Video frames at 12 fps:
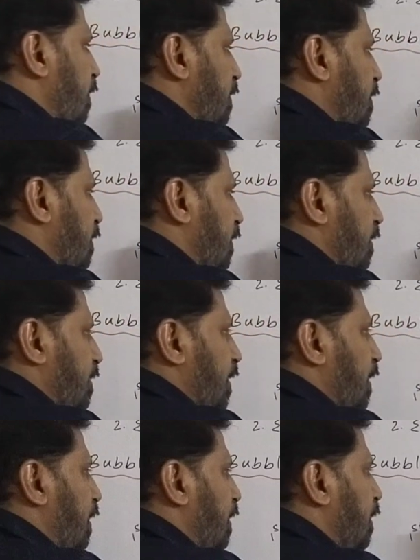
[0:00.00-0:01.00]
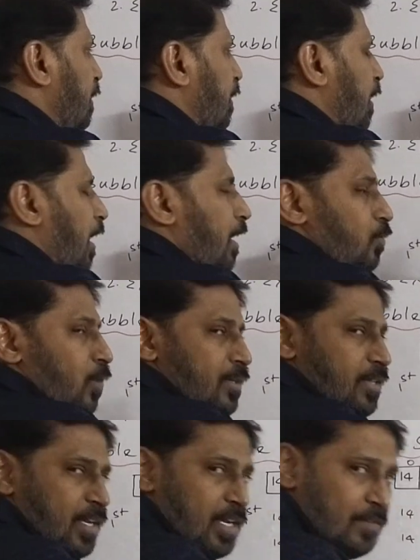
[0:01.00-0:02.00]
this result, and
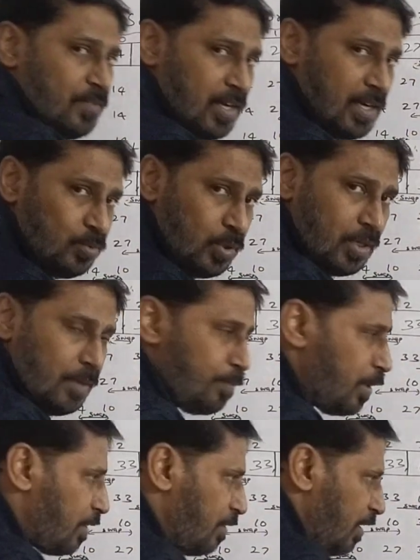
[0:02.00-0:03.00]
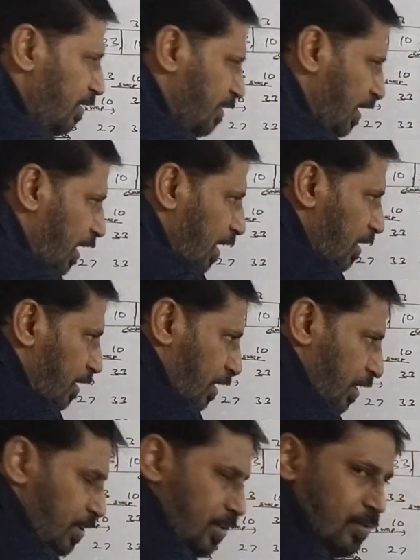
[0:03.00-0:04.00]
once again we have to compare the second
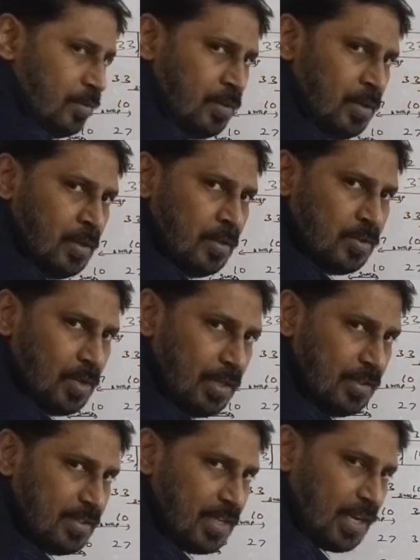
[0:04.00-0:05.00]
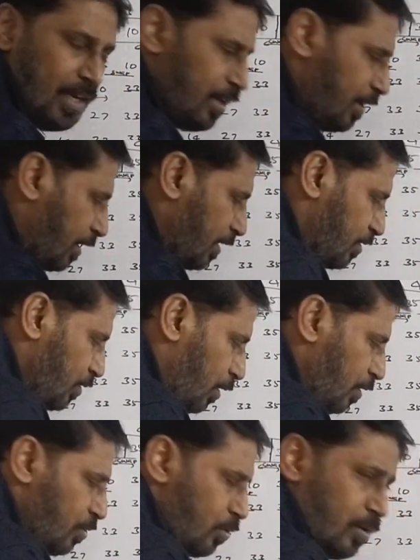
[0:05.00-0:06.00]
iteration. So in the second iteration
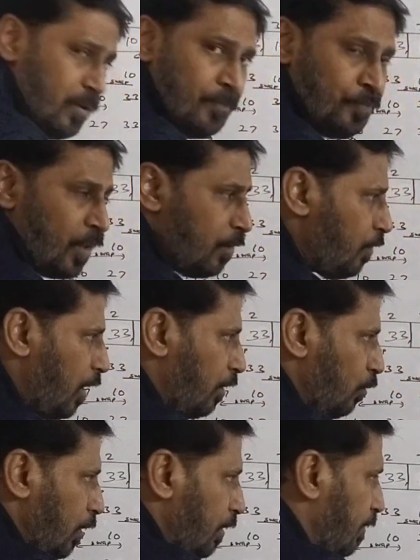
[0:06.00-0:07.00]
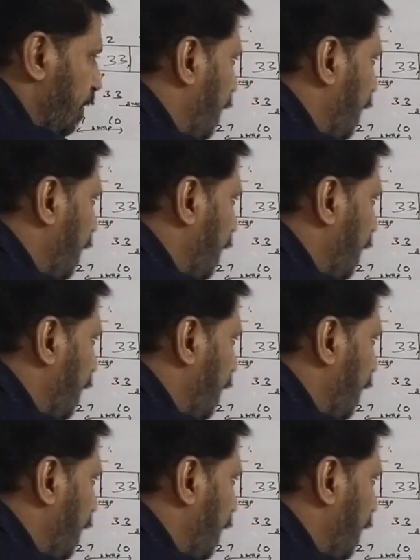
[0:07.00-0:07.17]
also we are doing the